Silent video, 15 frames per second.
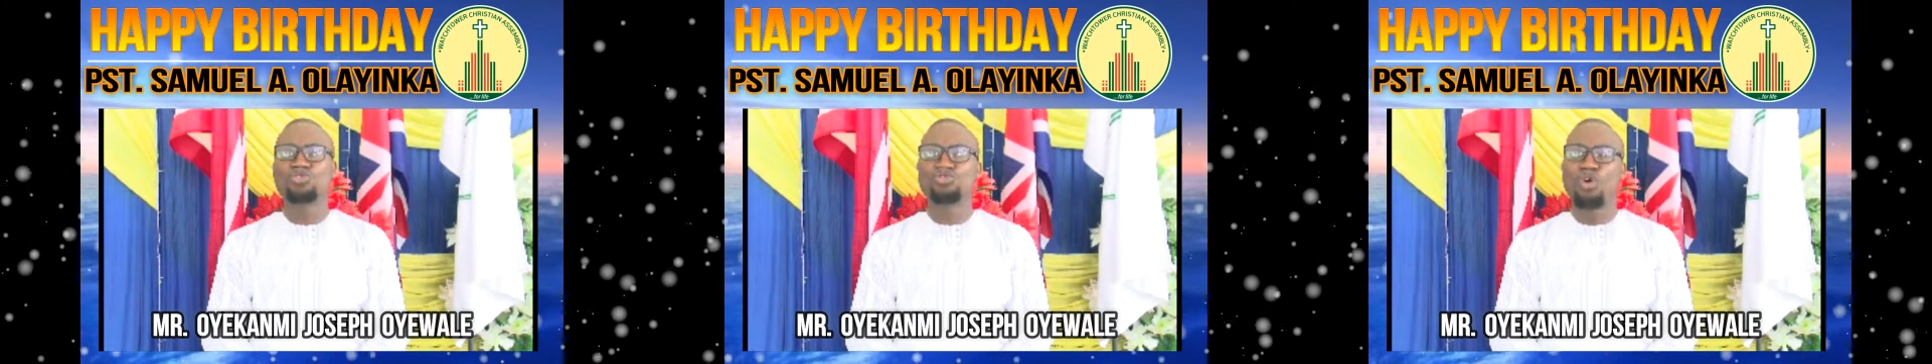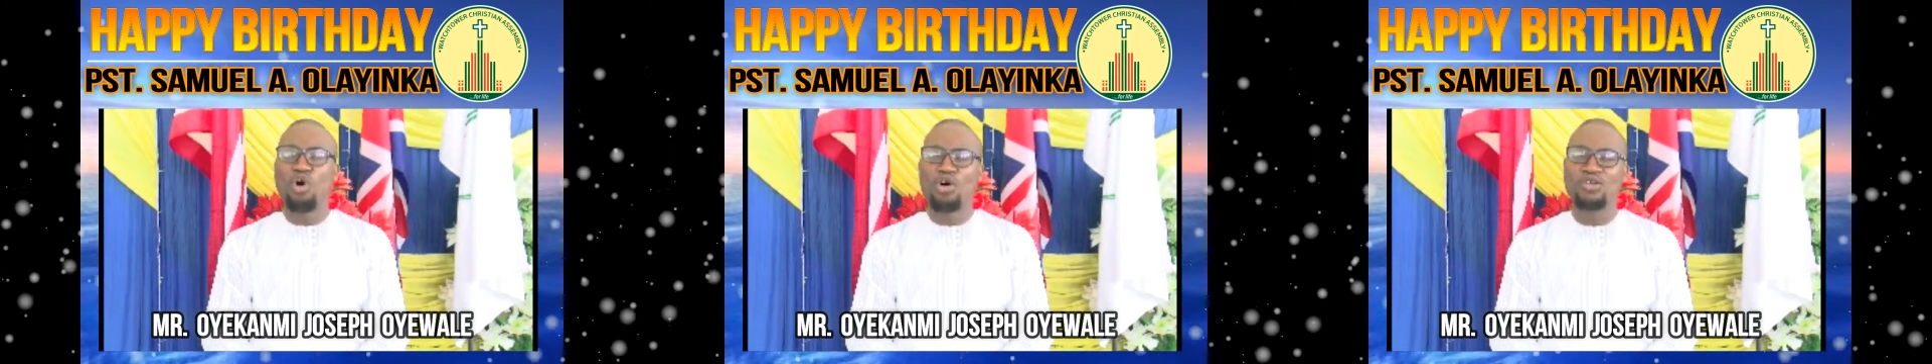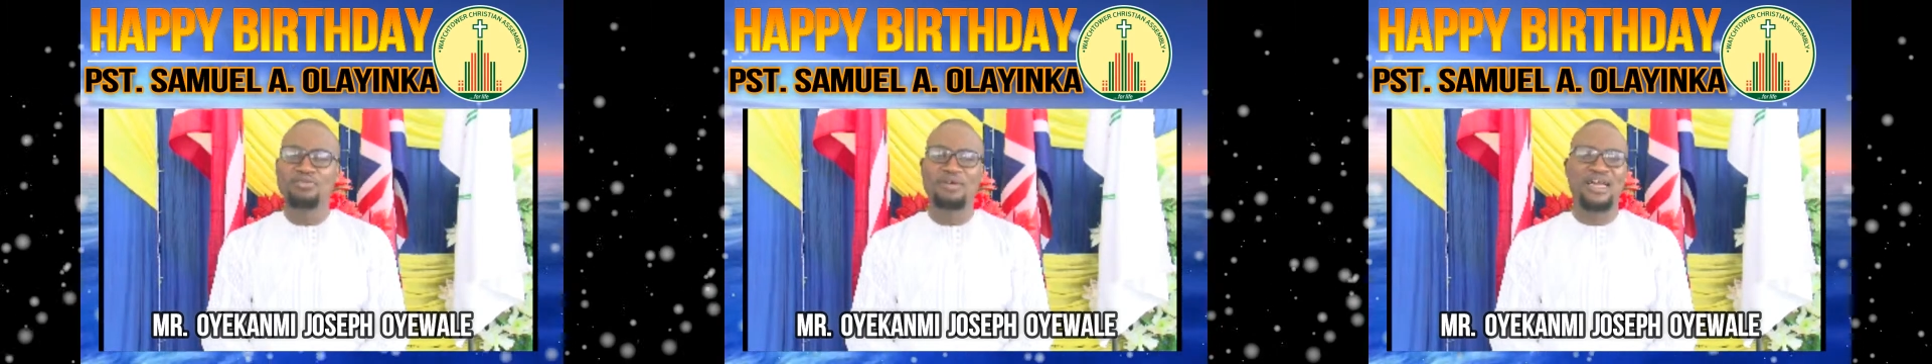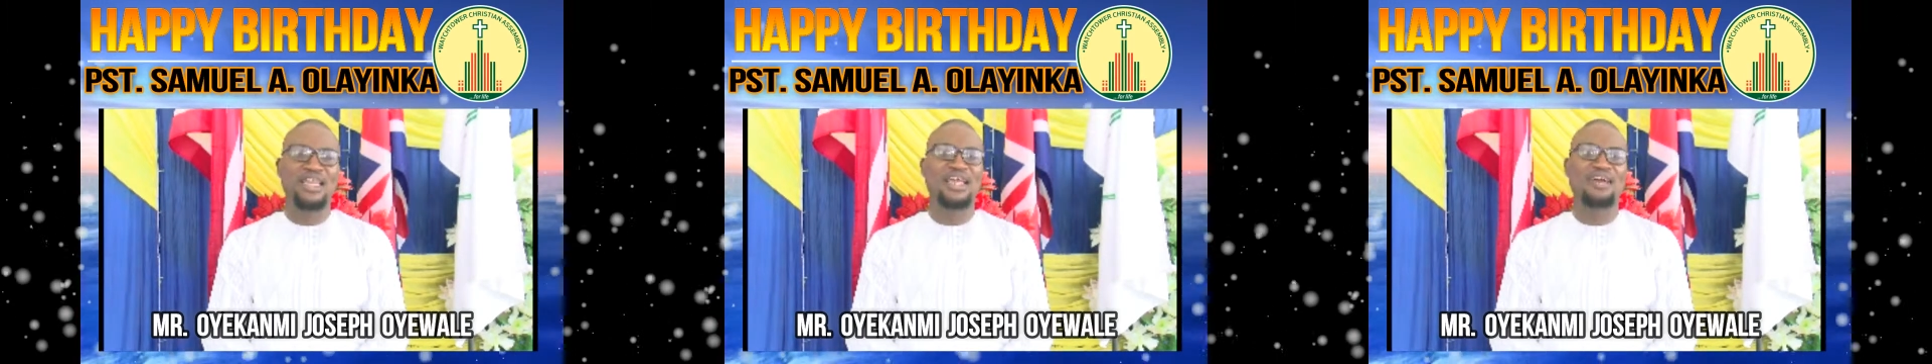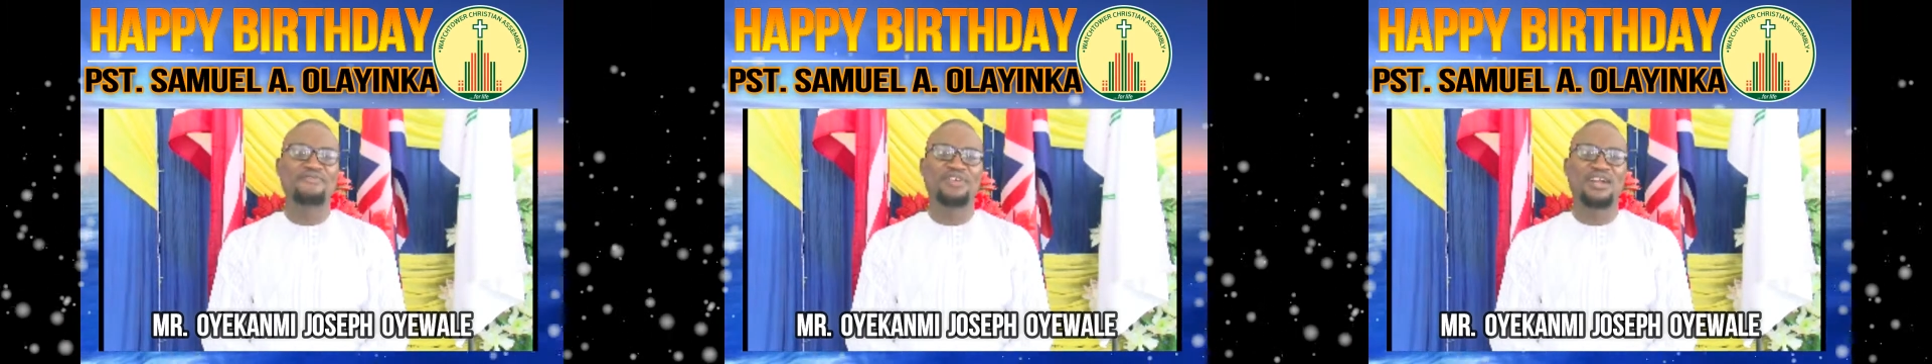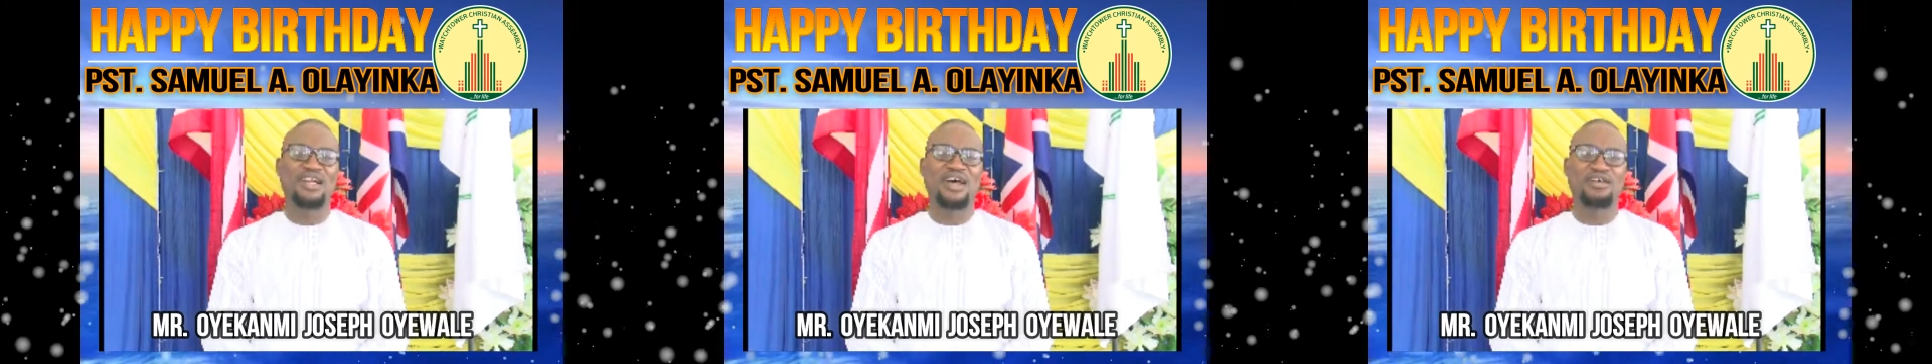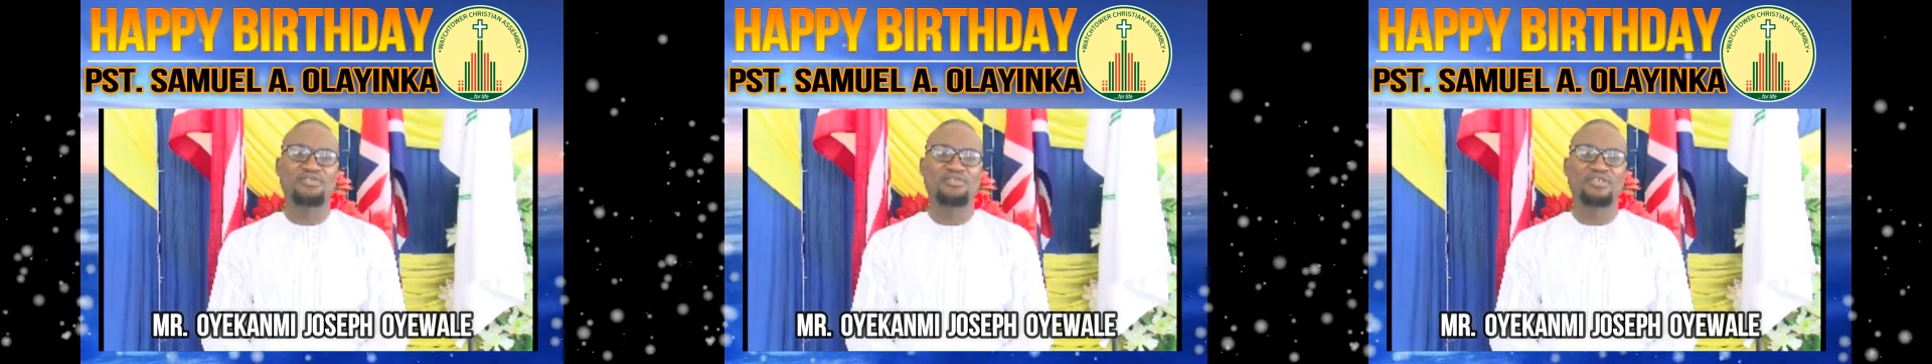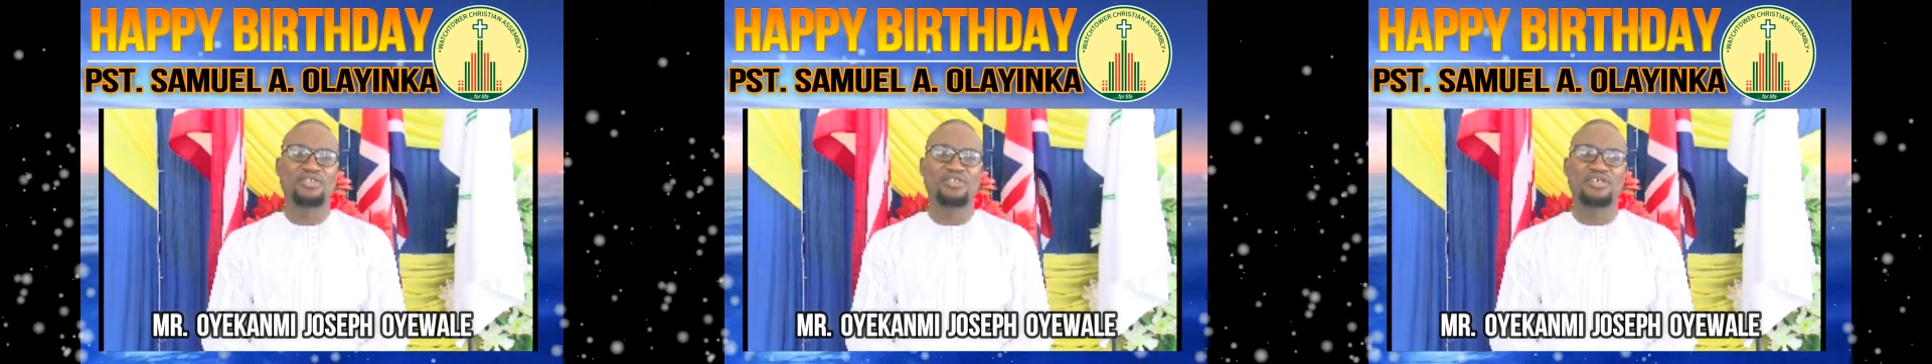turned my life
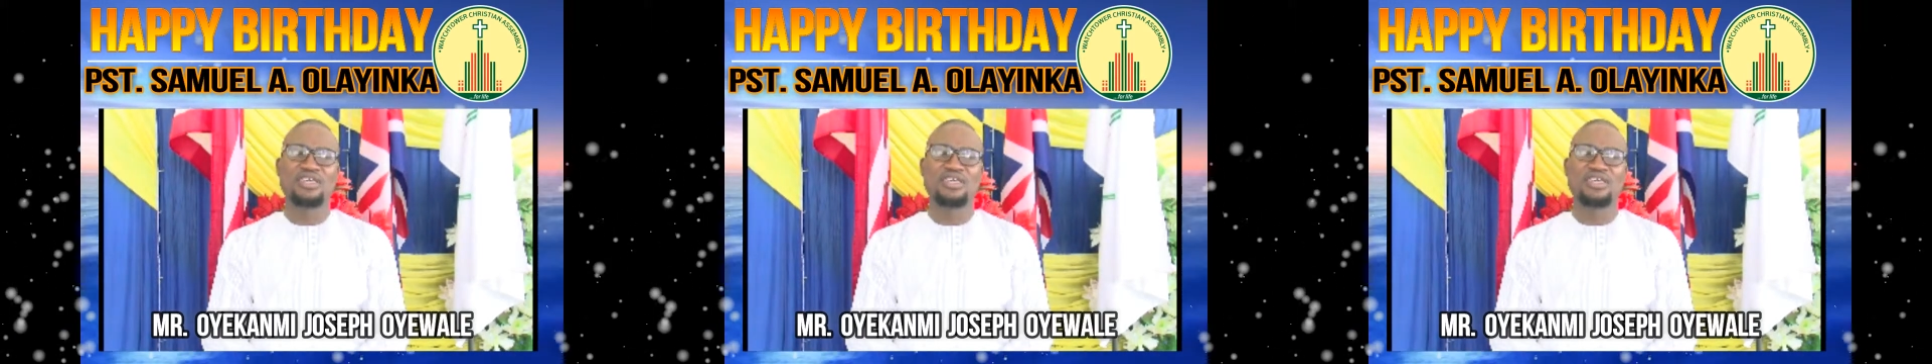around.